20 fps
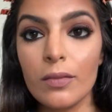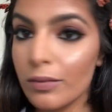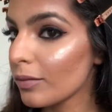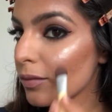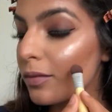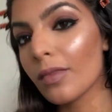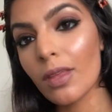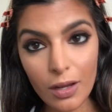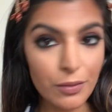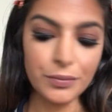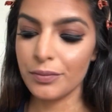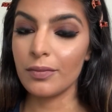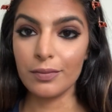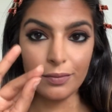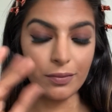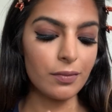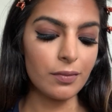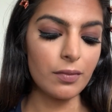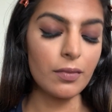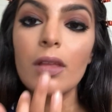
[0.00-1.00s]
Like,
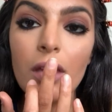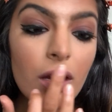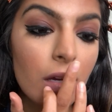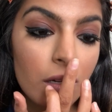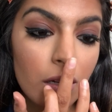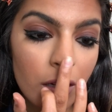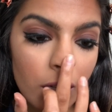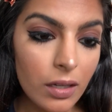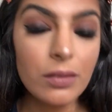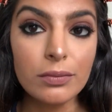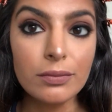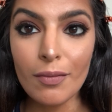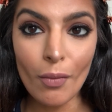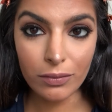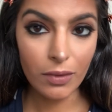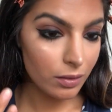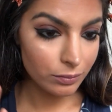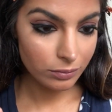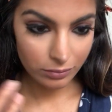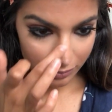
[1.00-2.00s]
you know, like this look is
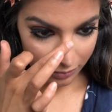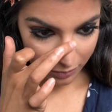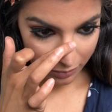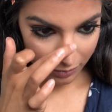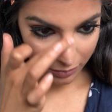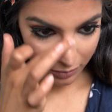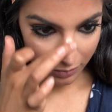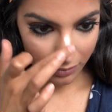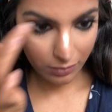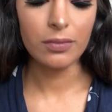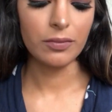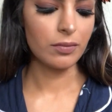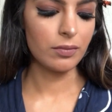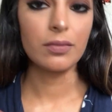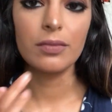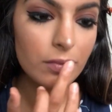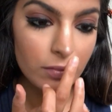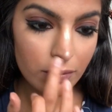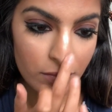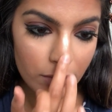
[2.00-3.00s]
super natural. Gotta
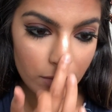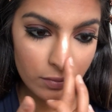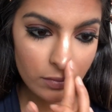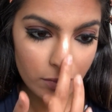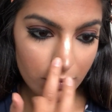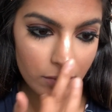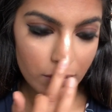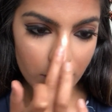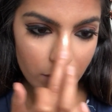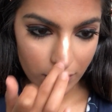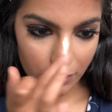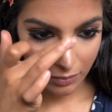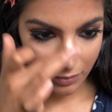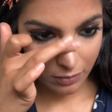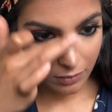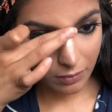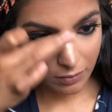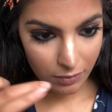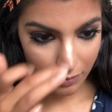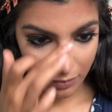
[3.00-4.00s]
make it look natural.
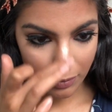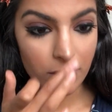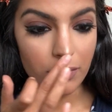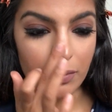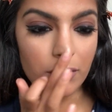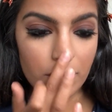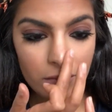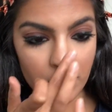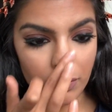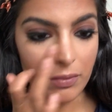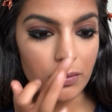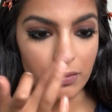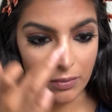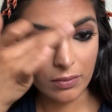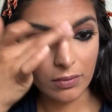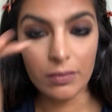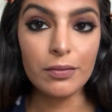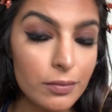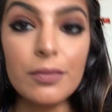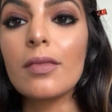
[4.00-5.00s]
Anyways, I love
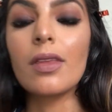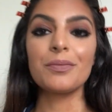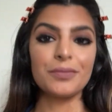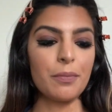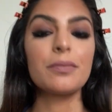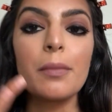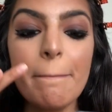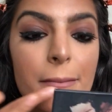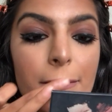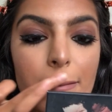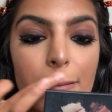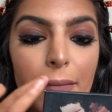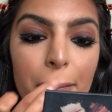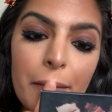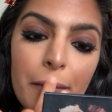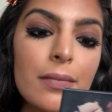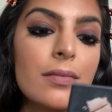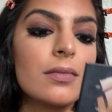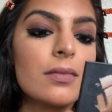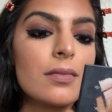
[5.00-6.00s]
using my finger for my nose contour.